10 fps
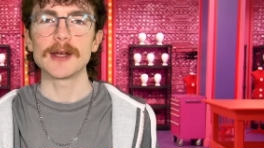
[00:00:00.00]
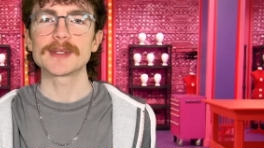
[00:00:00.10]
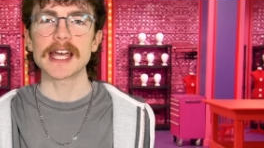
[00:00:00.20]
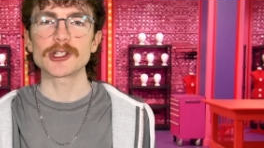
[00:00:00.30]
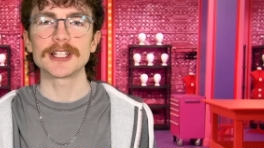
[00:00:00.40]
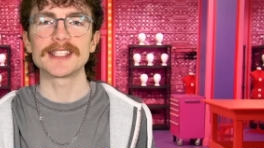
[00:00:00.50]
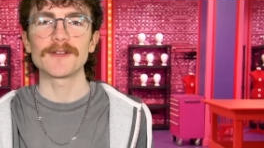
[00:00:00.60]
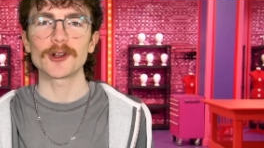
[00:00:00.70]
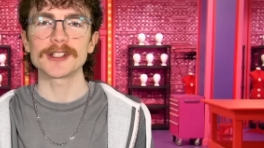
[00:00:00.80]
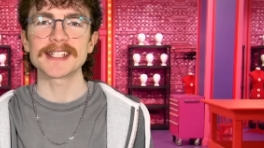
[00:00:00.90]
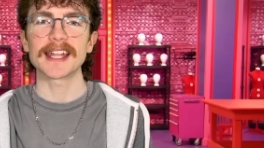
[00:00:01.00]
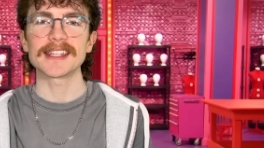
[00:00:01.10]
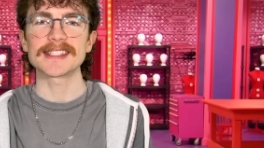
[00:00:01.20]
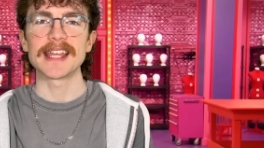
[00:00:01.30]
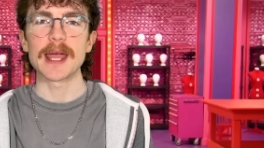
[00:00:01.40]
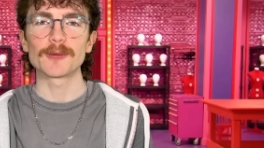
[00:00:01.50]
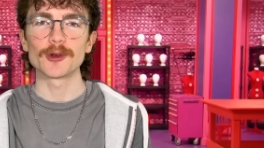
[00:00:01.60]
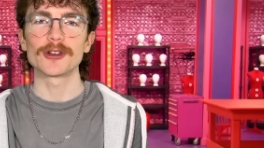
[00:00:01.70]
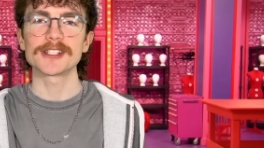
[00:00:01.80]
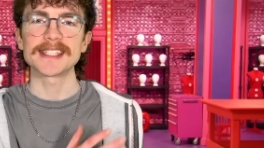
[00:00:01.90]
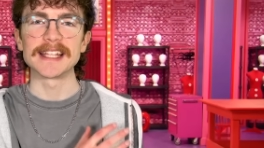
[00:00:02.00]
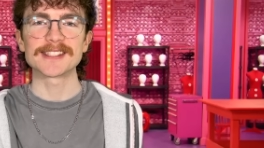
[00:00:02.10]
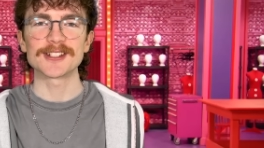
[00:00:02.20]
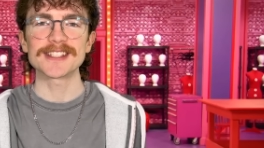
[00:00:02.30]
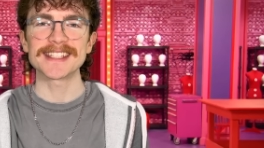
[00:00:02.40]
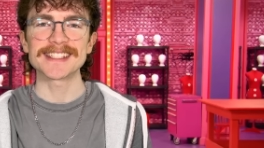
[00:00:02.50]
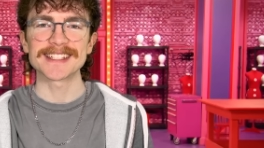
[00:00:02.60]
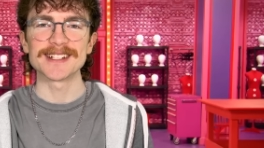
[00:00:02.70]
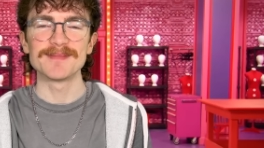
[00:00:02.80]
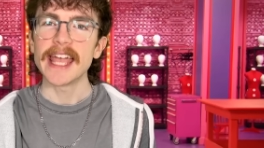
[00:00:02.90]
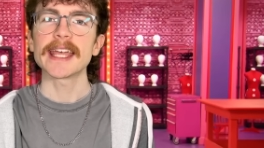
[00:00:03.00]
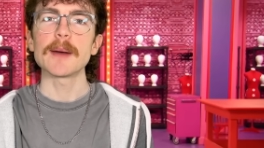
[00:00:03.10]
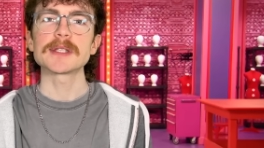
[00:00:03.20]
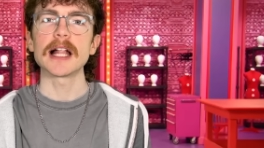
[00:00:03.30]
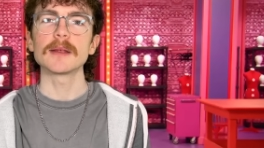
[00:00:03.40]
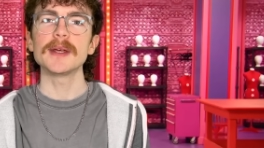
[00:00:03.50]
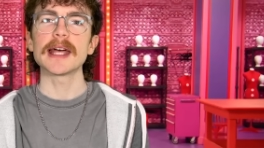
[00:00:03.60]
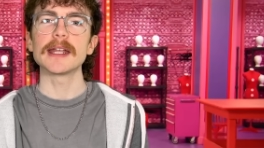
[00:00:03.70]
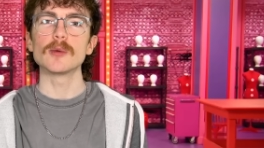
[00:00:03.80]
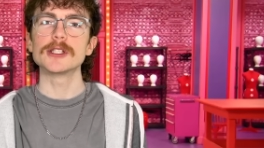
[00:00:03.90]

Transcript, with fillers: It was actually difficult to get this name through their censor system. It kept telling me that it